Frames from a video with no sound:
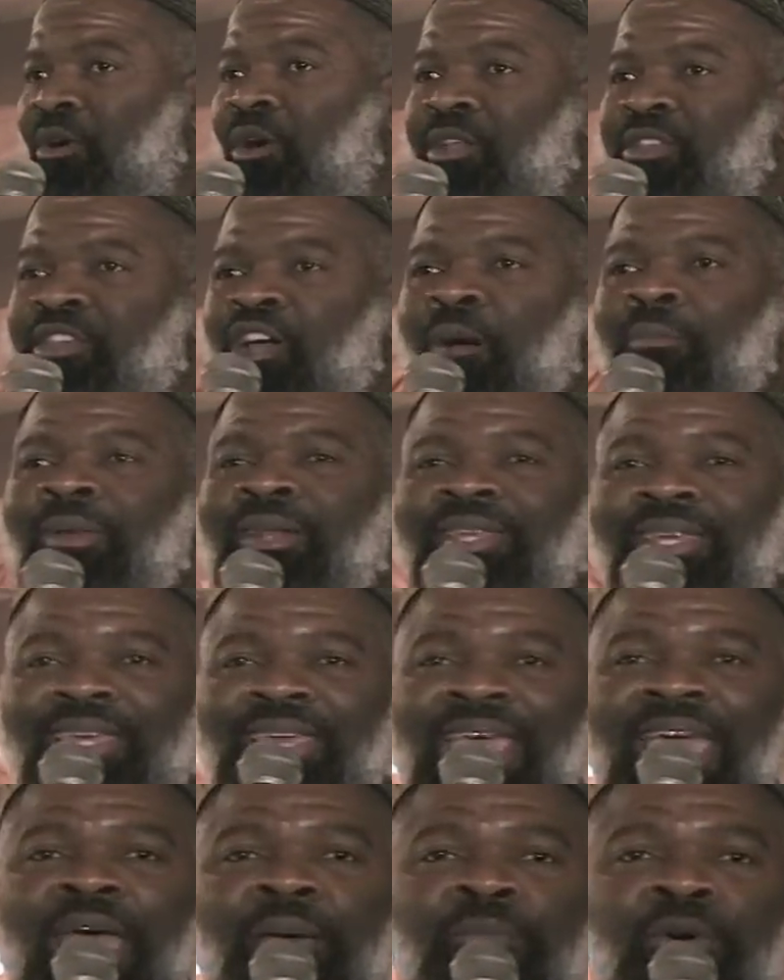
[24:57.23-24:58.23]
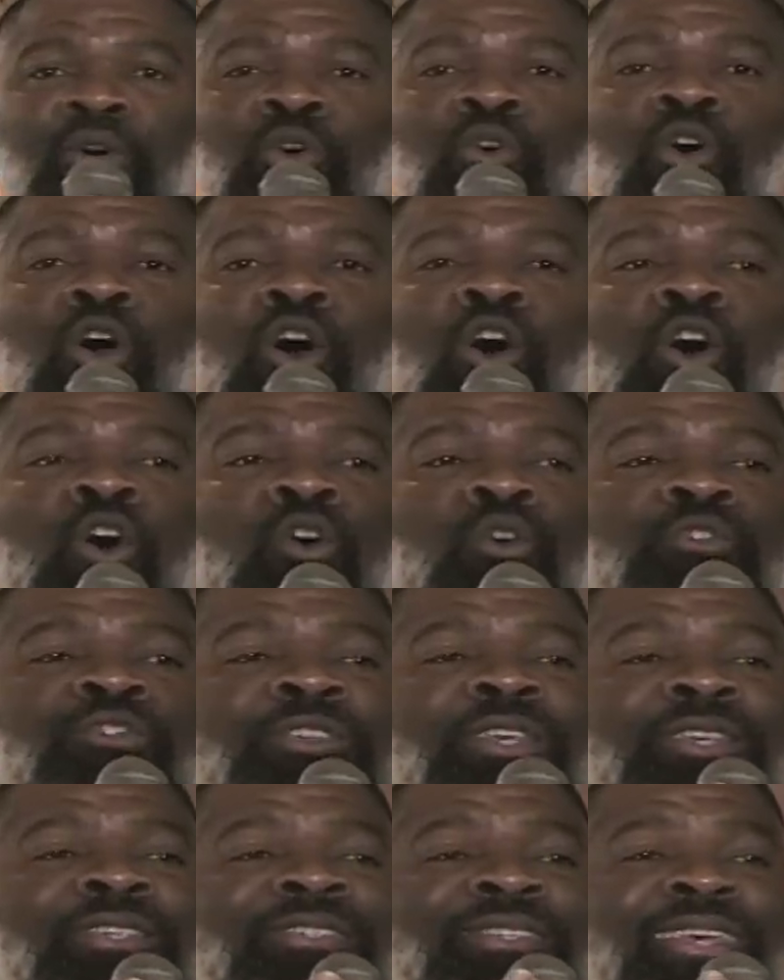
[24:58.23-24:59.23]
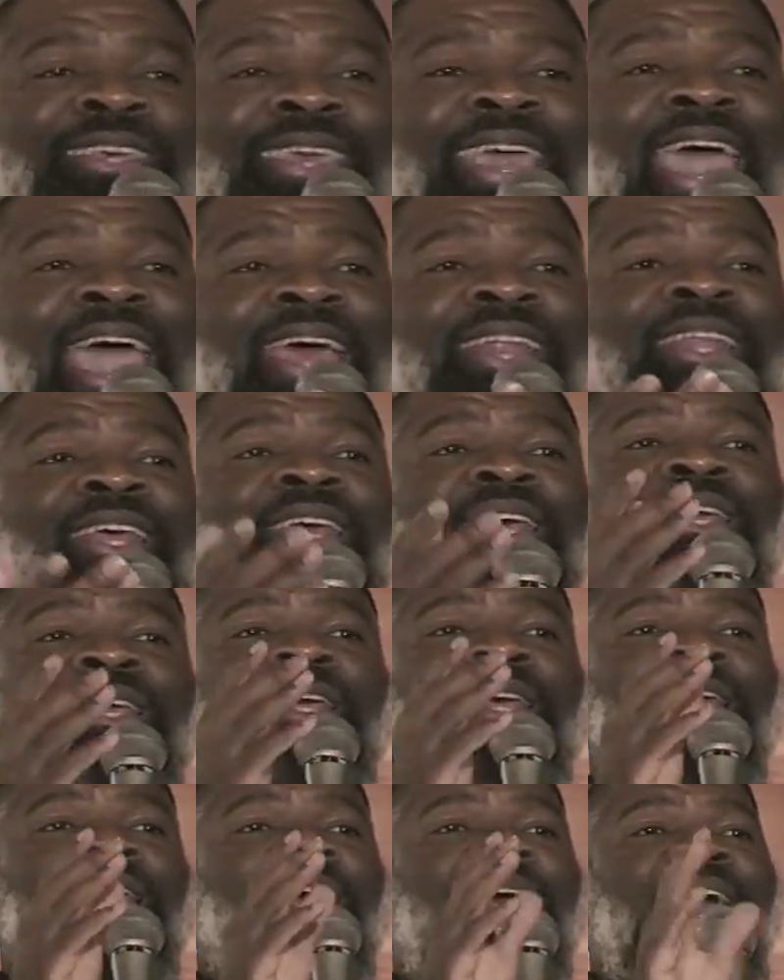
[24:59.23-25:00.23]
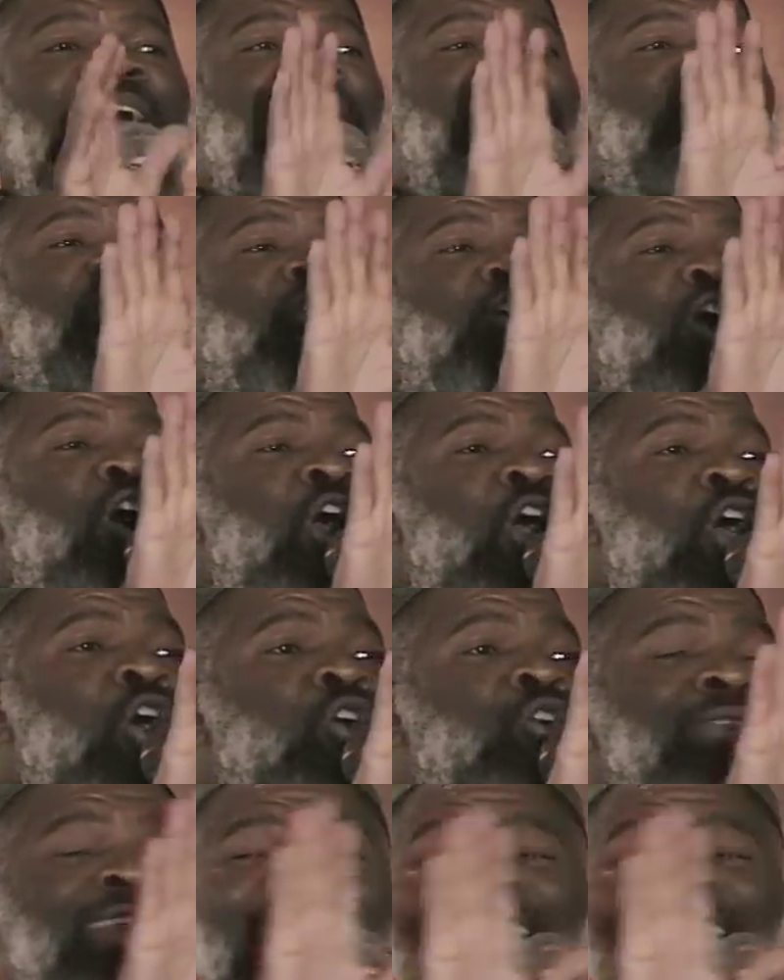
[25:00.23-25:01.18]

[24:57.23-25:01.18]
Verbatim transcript: on Yawm al-Qiyamah who owes zakat, have gold